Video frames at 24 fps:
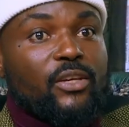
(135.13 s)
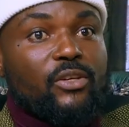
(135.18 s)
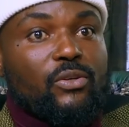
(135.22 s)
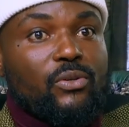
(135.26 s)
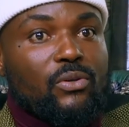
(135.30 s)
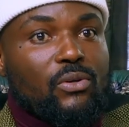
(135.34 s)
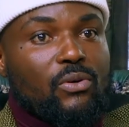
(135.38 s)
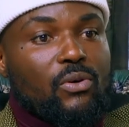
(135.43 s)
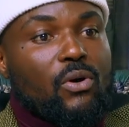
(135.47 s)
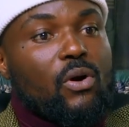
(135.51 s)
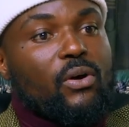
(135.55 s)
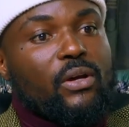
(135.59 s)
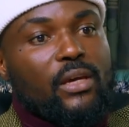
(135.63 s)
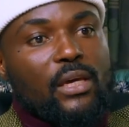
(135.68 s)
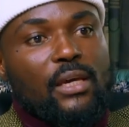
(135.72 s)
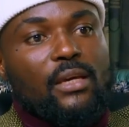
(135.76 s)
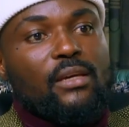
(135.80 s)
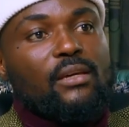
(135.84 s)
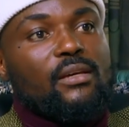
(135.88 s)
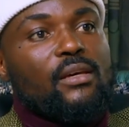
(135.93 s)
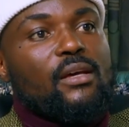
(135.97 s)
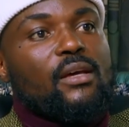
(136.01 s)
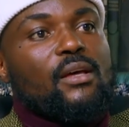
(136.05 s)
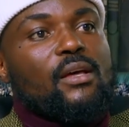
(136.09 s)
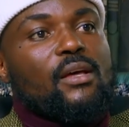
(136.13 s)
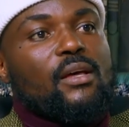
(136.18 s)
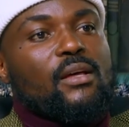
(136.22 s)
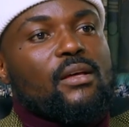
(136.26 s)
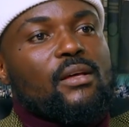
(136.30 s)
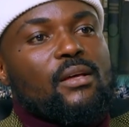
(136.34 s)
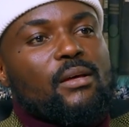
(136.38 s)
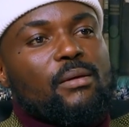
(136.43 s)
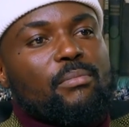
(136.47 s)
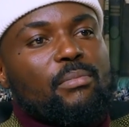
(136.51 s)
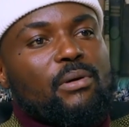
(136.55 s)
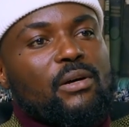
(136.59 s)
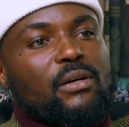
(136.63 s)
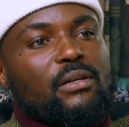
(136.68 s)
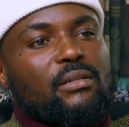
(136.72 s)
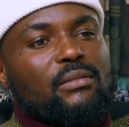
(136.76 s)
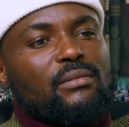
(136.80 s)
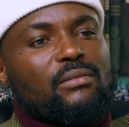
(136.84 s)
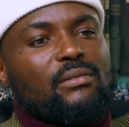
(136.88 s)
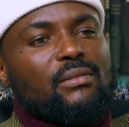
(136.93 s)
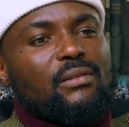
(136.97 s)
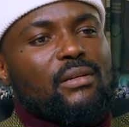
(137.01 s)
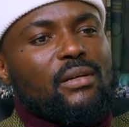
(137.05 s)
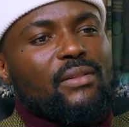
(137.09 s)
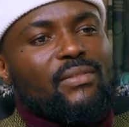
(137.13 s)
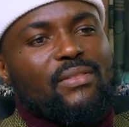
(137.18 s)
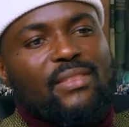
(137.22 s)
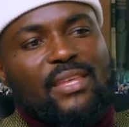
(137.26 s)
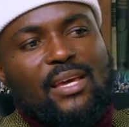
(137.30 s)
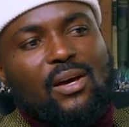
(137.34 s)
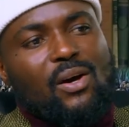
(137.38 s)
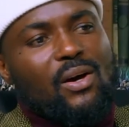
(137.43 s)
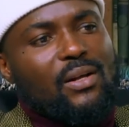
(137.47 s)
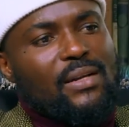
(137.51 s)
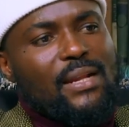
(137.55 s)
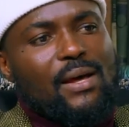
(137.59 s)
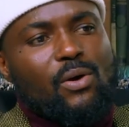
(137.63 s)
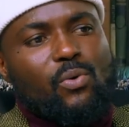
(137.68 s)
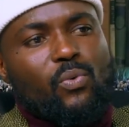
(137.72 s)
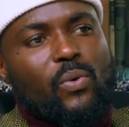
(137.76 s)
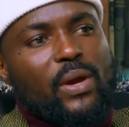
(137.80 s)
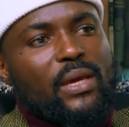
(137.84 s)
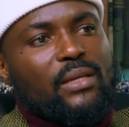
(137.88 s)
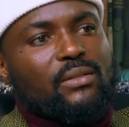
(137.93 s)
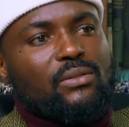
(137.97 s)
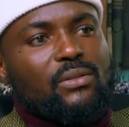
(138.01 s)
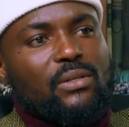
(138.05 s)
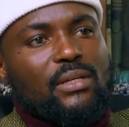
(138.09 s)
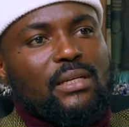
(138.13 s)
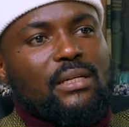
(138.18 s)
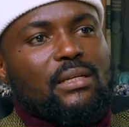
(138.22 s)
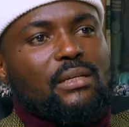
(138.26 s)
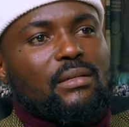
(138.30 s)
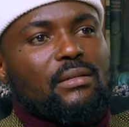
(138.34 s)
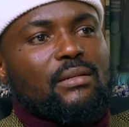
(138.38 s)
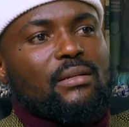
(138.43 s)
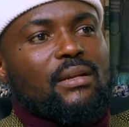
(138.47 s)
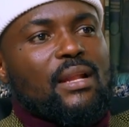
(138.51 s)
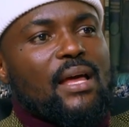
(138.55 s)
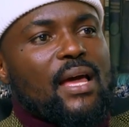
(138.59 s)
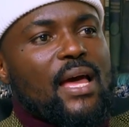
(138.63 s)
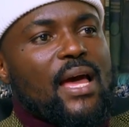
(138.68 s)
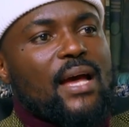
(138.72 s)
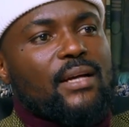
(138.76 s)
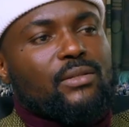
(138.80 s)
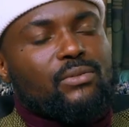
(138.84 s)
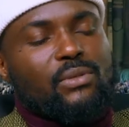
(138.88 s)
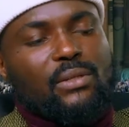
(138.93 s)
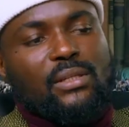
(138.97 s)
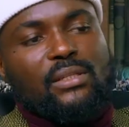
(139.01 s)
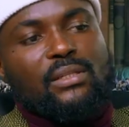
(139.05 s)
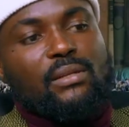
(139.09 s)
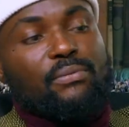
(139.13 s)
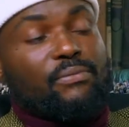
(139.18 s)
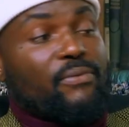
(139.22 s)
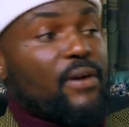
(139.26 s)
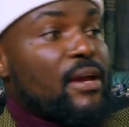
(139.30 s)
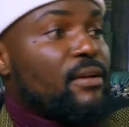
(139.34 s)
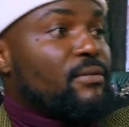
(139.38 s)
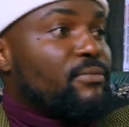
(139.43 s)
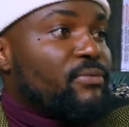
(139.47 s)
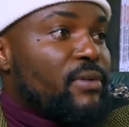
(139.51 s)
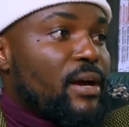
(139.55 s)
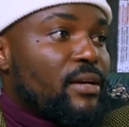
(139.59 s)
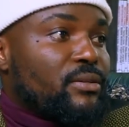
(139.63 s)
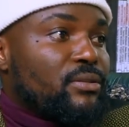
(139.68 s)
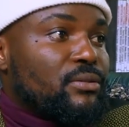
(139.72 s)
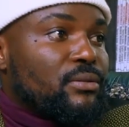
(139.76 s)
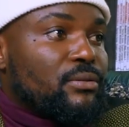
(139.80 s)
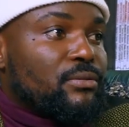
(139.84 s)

you know, okay. But there are other ways you can actually define fashion.